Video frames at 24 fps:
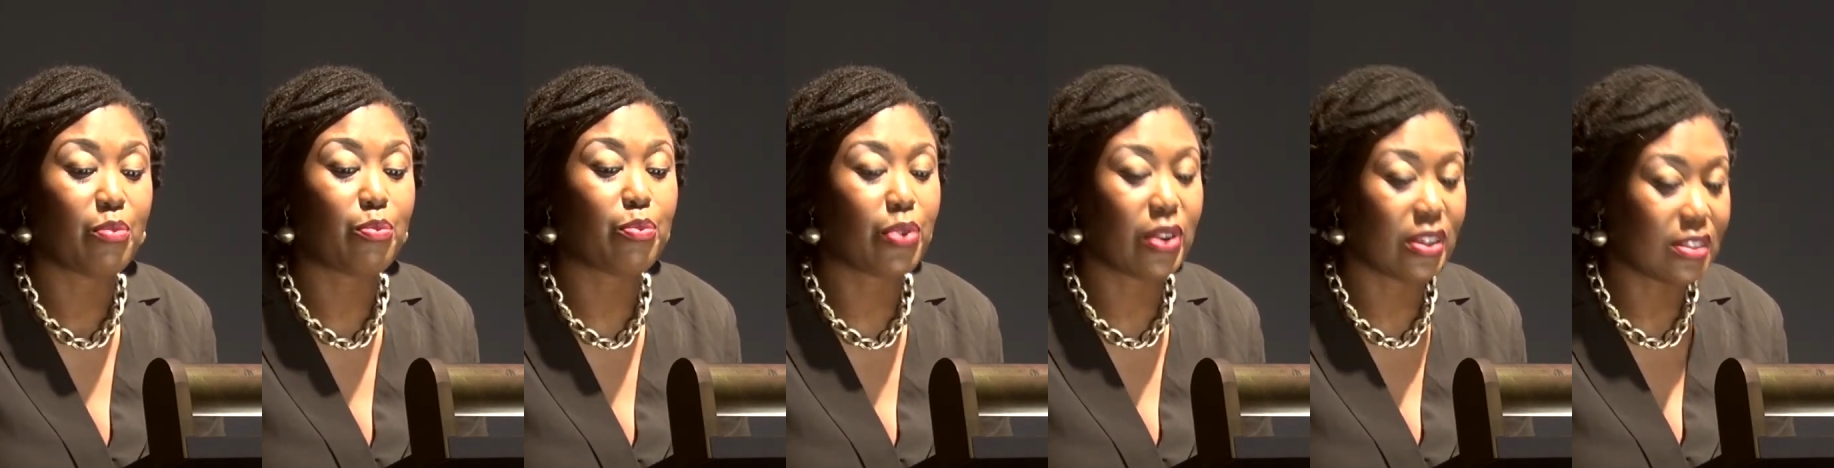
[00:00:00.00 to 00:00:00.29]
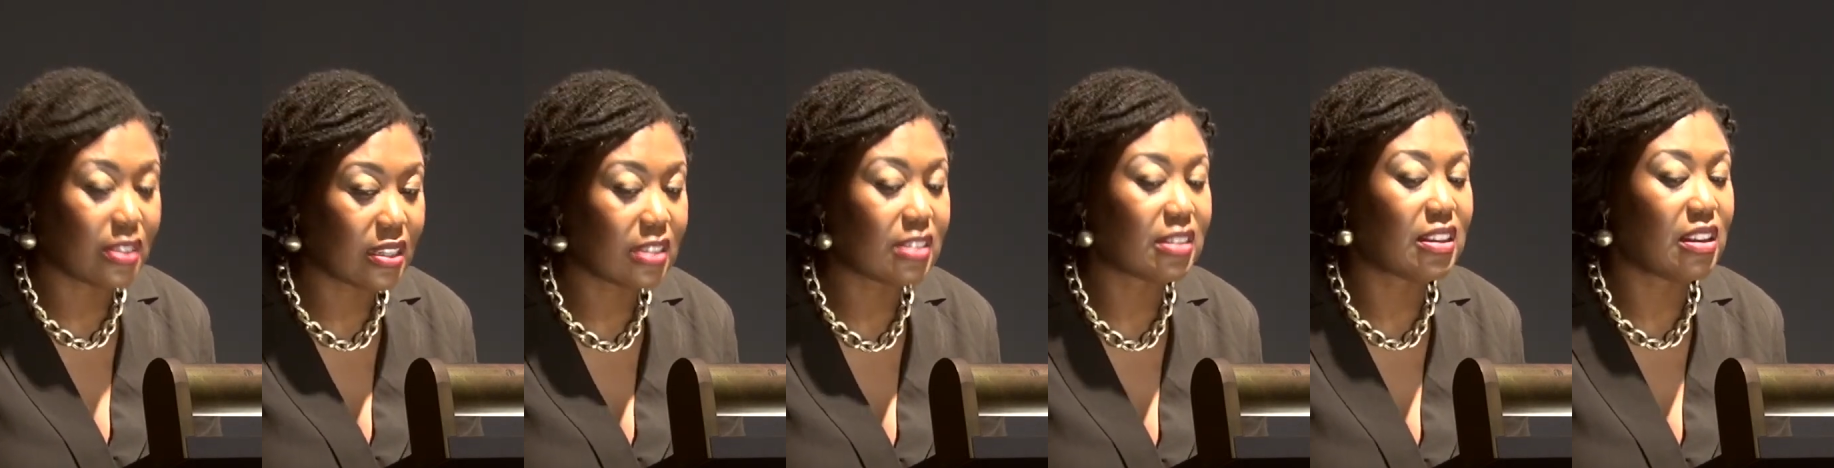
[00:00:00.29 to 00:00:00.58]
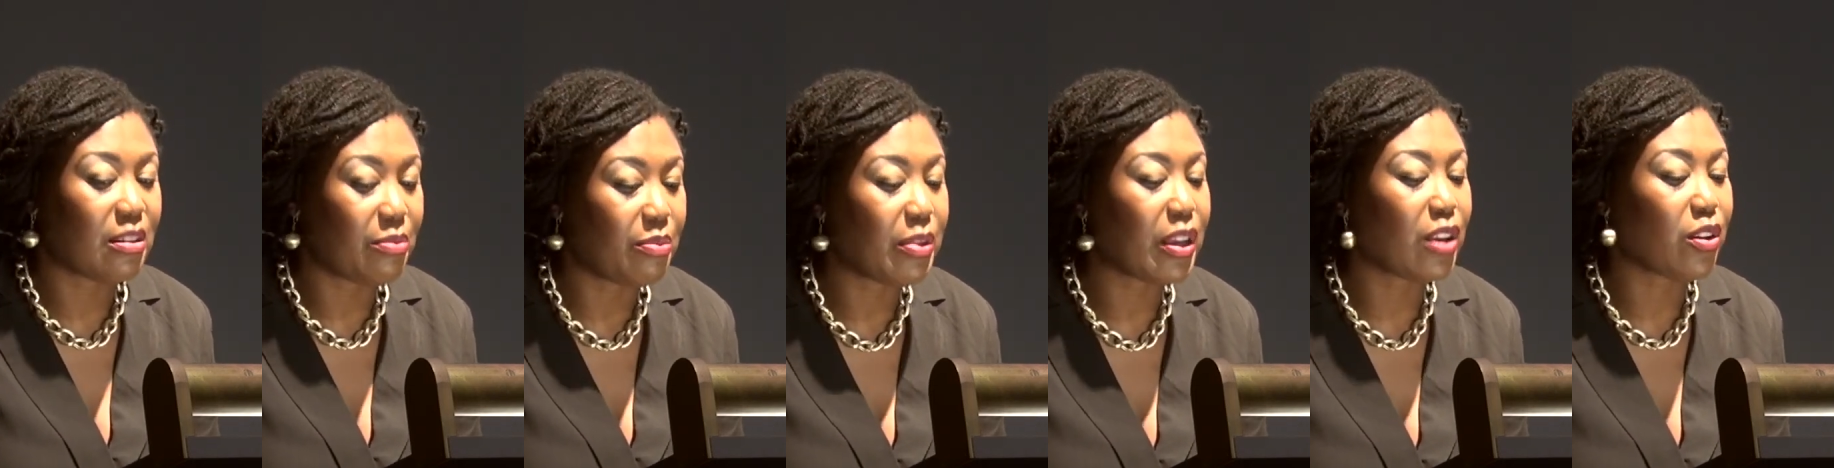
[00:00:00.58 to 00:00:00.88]

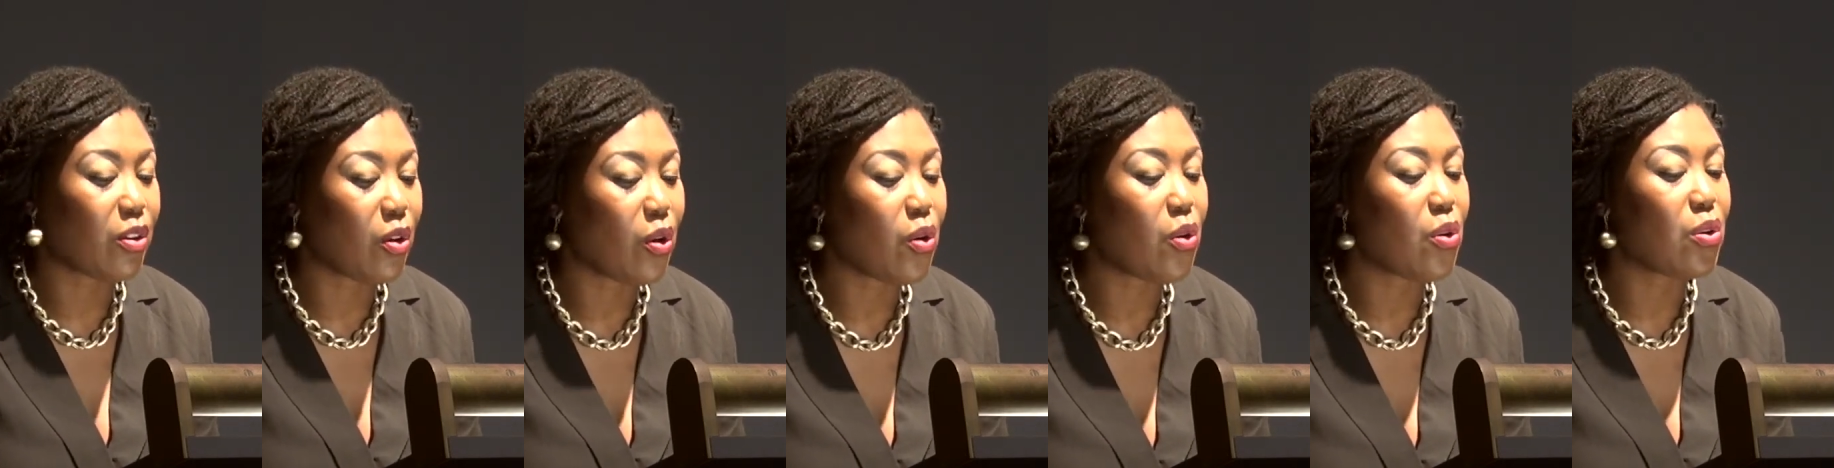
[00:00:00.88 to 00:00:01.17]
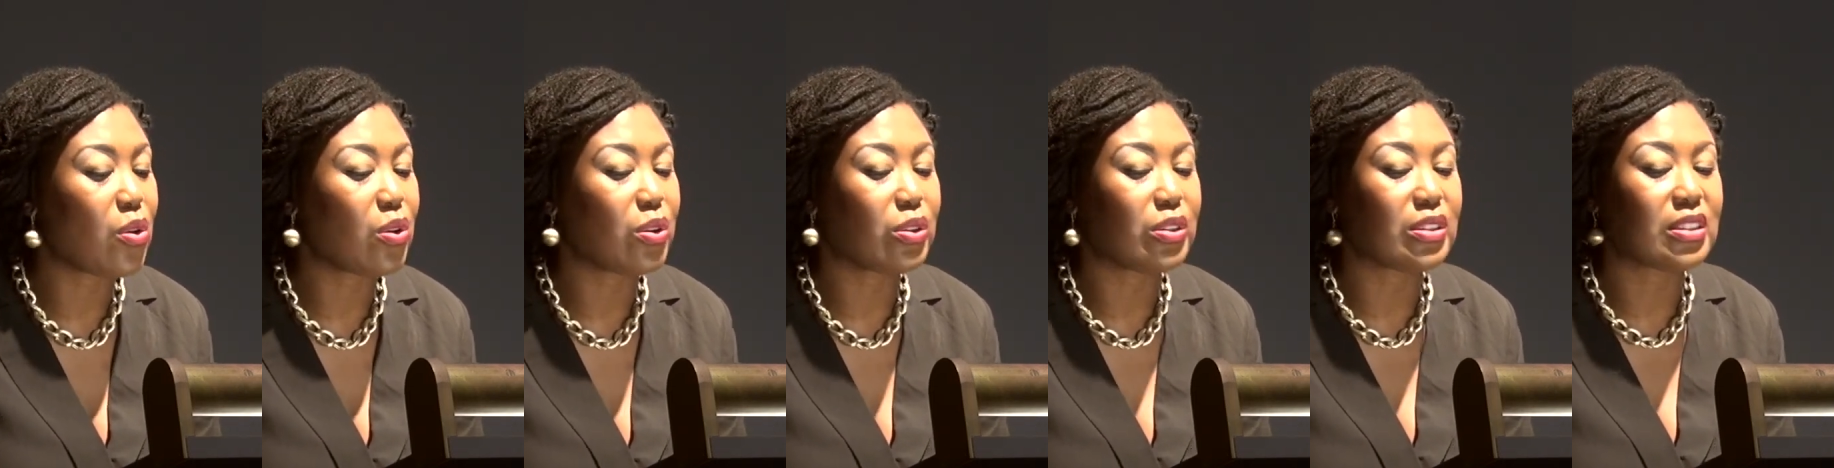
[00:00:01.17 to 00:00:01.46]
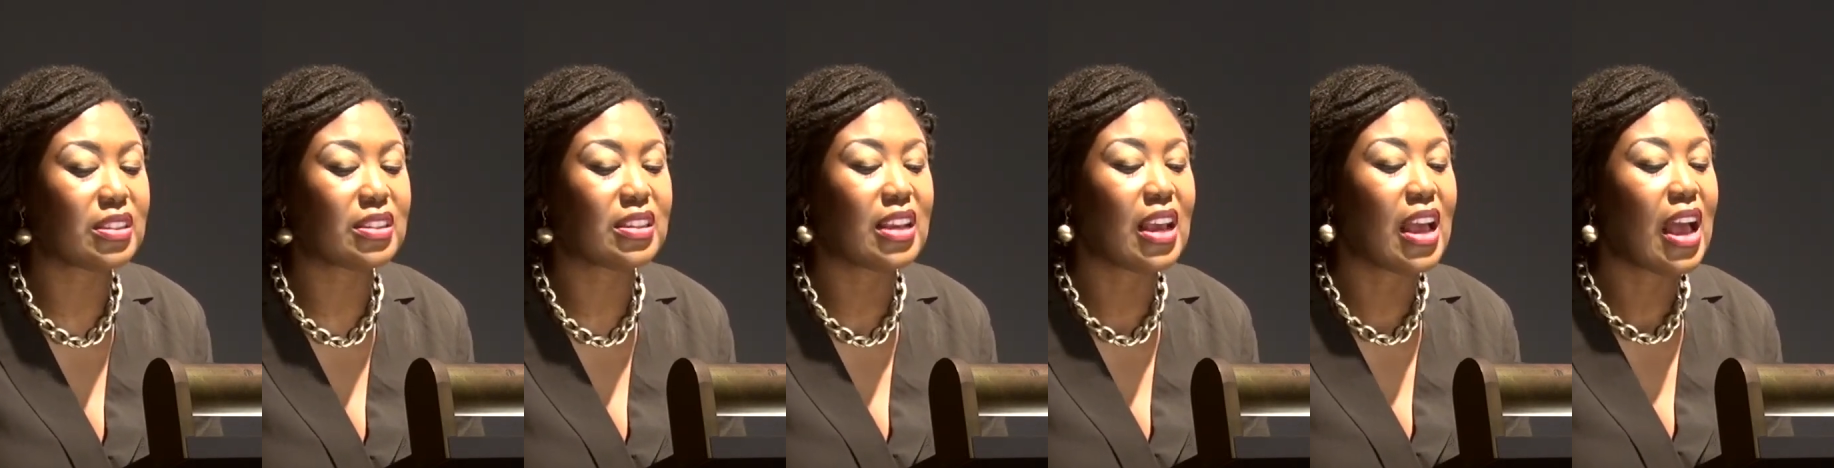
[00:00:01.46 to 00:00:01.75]
precisely
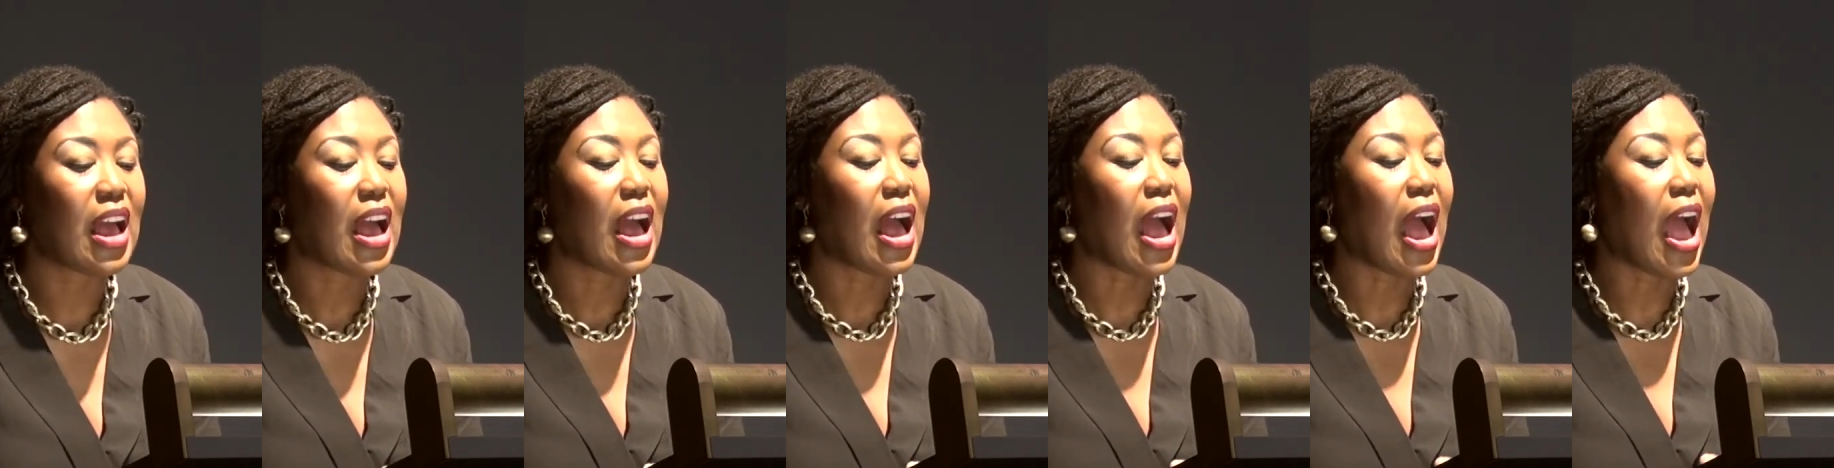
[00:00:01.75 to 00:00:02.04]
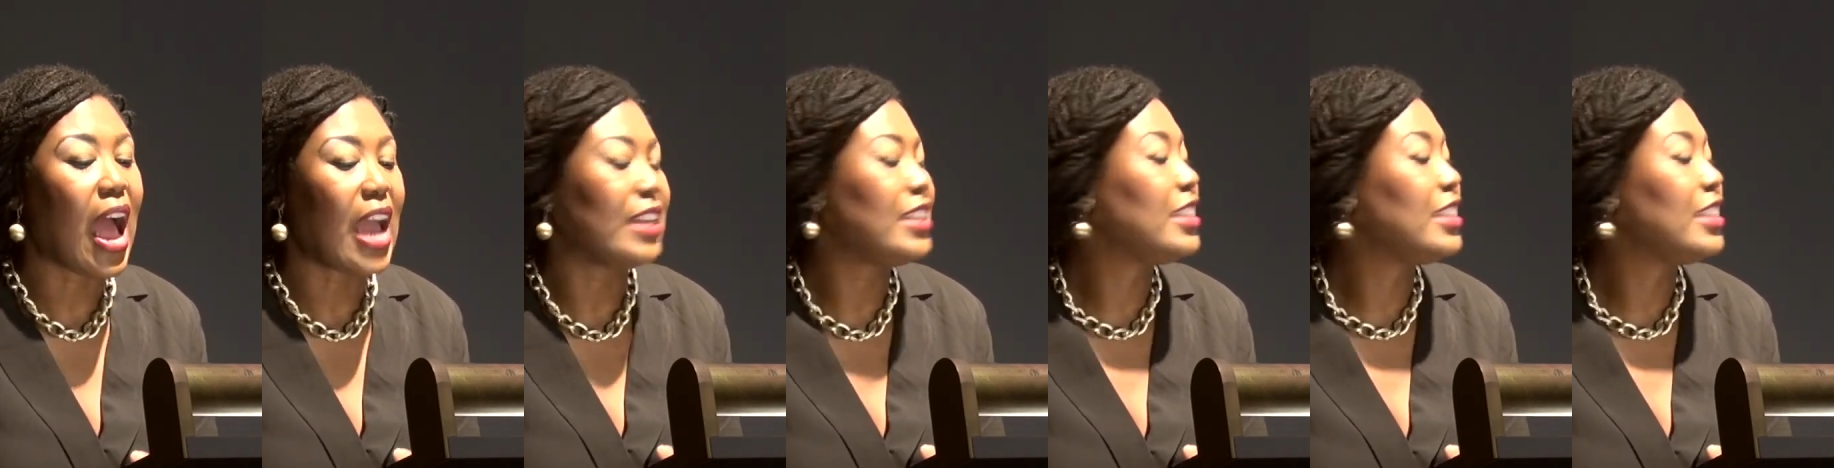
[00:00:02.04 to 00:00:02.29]
because I